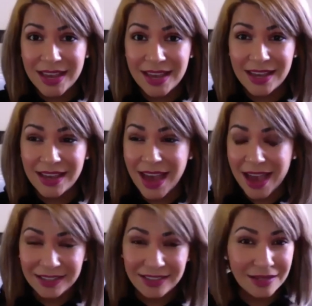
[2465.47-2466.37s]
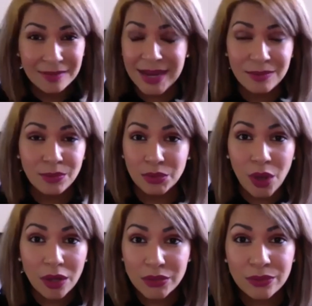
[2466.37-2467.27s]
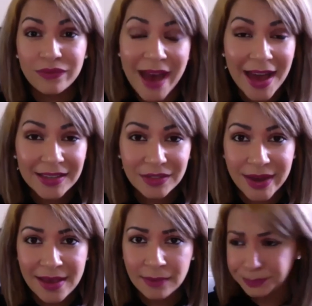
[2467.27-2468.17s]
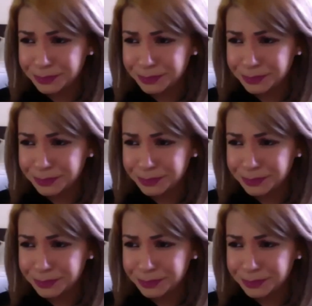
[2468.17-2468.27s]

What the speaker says: I sometimes will talk too fast, right?